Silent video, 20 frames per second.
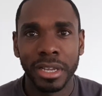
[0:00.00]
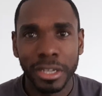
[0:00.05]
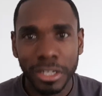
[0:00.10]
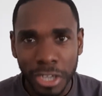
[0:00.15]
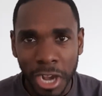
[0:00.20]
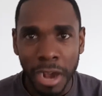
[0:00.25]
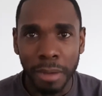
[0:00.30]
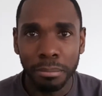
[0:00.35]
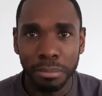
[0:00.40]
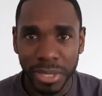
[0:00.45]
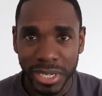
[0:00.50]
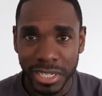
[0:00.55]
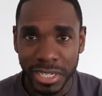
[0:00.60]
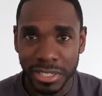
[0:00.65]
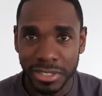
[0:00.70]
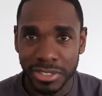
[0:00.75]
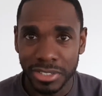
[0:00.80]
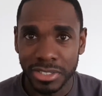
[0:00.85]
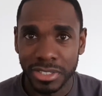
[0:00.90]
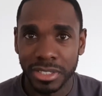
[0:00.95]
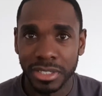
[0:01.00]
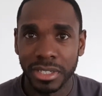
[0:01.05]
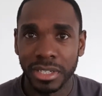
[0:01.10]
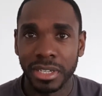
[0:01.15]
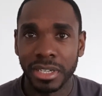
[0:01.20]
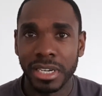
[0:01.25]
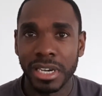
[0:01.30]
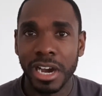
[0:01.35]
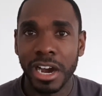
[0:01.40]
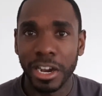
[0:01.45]
Companies
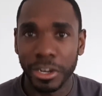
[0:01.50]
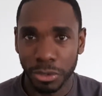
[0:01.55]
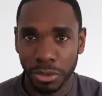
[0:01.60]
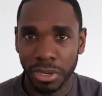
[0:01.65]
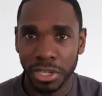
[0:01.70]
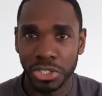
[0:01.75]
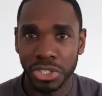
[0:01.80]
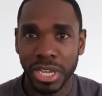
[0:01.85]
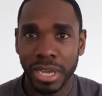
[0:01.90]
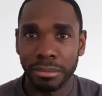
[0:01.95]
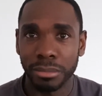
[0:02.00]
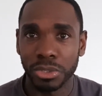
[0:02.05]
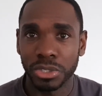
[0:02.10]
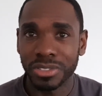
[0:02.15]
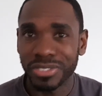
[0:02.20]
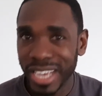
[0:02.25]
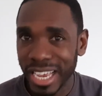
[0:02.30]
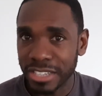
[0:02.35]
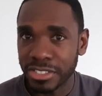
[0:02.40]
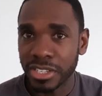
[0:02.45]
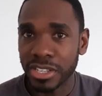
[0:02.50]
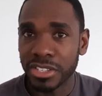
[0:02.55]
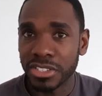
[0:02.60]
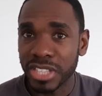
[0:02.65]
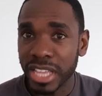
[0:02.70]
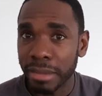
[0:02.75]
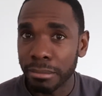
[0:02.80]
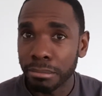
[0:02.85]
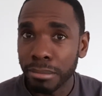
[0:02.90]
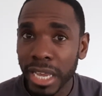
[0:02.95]
are good examples of assets
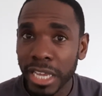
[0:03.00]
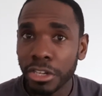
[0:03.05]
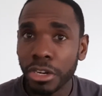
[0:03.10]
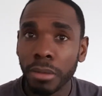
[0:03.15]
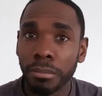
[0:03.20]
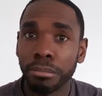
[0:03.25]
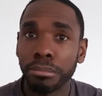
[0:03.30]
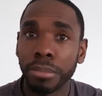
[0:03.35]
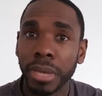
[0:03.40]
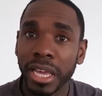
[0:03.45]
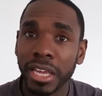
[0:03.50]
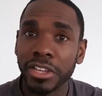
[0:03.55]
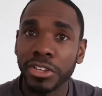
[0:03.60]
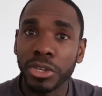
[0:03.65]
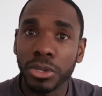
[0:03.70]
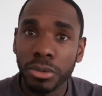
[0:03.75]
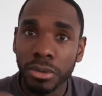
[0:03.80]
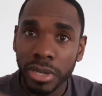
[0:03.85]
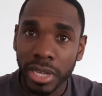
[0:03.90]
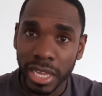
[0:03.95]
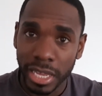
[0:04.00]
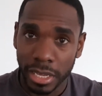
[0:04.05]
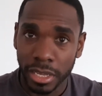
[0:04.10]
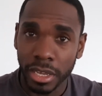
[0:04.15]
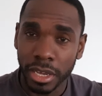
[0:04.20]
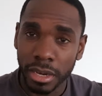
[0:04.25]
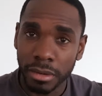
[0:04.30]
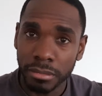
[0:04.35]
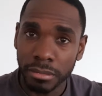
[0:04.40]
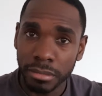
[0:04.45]
that may not pay you
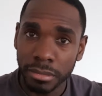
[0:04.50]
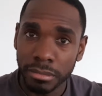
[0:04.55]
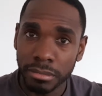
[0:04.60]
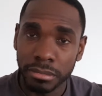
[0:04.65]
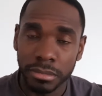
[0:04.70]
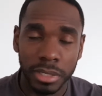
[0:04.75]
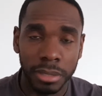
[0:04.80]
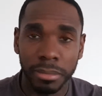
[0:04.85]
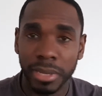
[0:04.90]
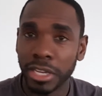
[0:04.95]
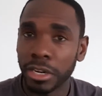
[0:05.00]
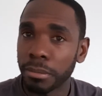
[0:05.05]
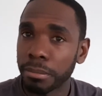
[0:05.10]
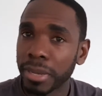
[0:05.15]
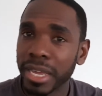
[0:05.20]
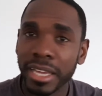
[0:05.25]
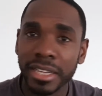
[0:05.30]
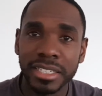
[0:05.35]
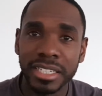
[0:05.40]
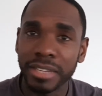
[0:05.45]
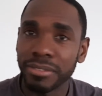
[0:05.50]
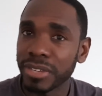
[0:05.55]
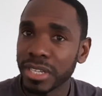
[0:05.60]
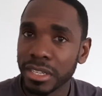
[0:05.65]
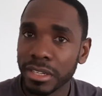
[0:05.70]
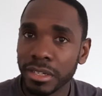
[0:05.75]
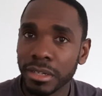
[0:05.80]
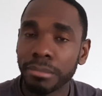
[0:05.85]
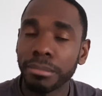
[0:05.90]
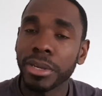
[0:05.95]
income, they may not pay a
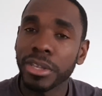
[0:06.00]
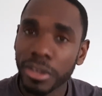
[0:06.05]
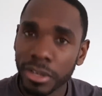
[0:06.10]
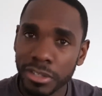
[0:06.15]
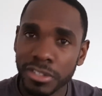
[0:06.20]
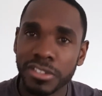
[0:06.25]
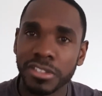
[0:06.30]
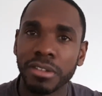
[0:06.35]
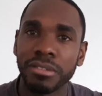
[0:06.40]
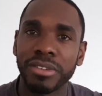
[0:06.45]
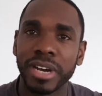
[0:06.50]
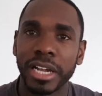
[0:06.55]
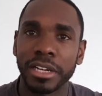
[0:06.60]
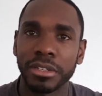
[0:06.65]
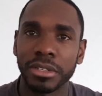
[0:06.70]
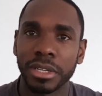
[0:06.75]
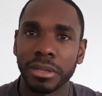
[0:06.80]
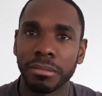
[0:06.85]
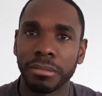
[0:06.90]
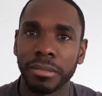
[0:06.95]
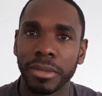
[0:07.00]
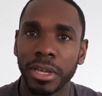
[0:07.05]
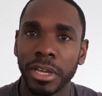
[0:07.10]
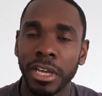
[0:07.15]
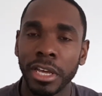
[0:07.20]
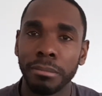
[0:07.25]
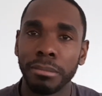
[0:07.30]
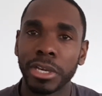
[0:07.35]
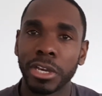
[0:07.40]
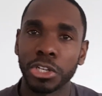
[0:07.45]
dividend, but you can still value them
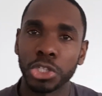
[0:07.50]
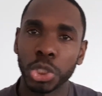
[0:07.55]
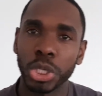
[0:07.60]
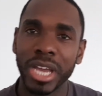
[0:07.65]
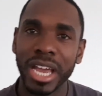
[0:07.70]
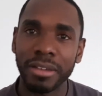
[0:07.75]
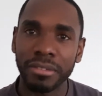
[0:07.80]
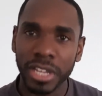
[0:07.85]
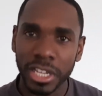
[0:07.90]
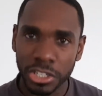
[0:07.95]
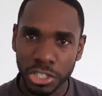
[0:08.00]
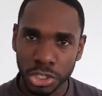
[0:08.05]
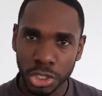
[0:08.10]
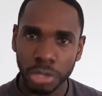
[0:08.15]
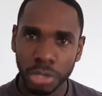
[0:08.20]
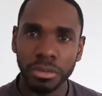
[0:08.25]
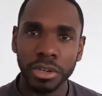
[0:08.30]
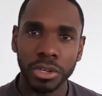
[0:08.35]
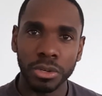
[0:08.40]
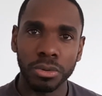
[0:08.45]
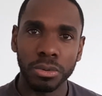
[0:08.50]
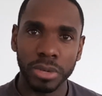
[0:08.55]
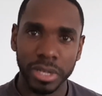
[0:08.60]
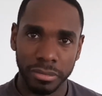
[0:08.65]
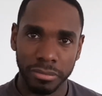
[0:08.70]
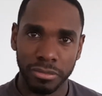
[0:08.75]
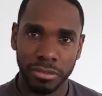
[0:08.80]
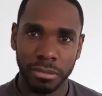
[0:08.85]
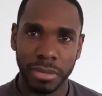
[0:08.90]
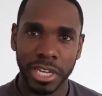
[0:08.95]
because you have historical
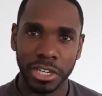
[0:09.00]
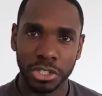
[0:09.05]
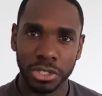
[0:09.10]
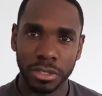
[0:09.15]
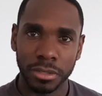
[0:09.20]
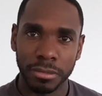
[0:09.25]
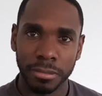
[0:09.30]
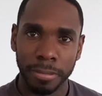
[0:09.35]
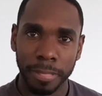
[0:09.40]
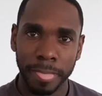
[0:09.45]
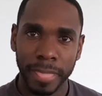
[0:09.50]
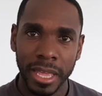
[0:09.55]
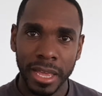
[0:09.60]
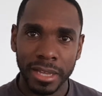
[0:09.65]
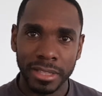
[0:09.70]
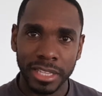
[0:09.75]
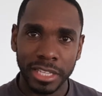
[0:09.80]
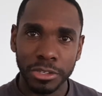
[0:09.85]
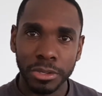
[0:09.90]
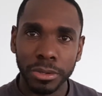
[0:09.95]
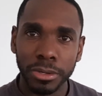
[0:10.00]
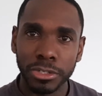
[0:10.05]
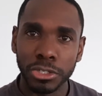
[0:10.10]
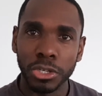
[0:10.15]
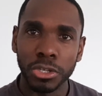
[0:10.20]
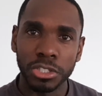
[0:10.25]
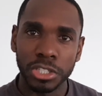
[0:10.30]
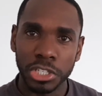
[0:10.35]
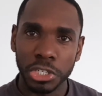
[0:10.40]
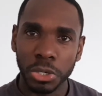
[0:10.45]
information that you can
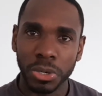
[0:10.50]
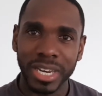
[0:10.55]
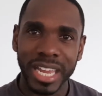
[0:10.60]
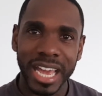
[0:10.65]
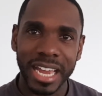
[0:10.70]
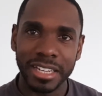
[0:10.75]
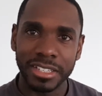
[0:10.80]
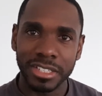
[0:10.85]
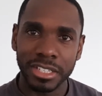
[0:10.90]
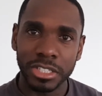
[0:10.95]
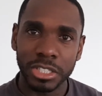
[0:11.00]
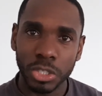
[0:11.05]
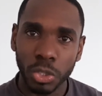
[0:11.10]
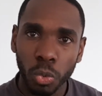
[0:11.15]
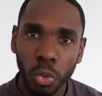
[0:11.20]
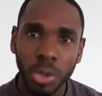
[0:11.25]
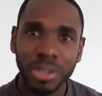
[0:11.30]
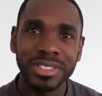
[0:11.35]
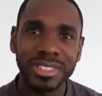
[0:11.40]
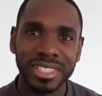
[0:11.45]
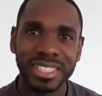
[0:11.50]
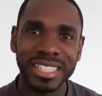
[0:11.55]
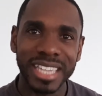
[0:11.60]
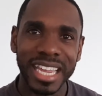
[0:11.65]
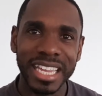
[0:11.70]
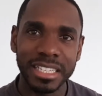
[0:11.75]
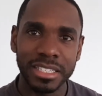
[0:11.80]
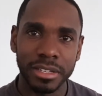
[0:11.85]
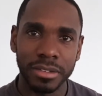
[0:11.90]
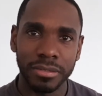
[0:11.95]
use in your analysis
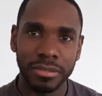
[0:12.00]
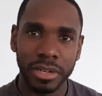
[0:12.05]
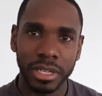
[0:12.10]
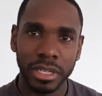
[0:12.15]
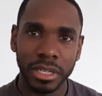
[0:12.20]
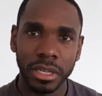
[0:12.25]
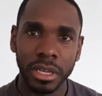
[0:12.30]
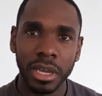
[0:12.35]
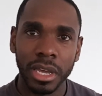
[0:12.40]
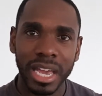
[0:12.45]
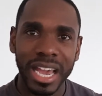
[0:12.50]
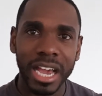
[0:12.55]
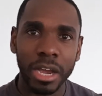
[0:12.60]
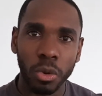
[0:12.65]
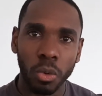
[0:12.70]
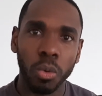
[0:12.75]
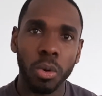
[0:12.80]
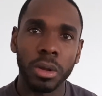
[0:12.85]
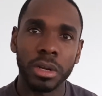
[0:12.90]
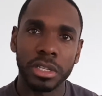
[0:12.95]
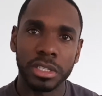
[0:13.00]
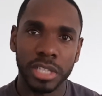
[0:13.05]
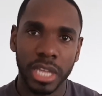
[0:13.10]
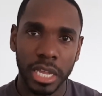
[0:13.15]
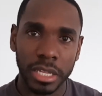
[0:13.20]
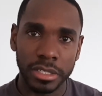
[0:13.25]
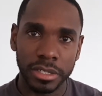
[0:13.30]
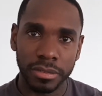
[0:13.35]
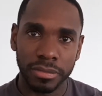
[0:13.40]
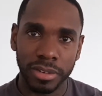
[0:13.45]
quantitatively and
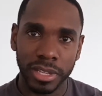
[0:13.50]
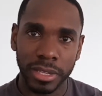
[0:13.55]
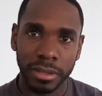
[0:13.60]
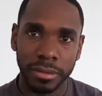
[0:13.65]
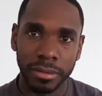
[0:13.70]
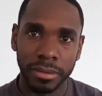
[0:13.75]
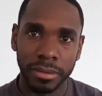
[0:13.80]
qualitatively.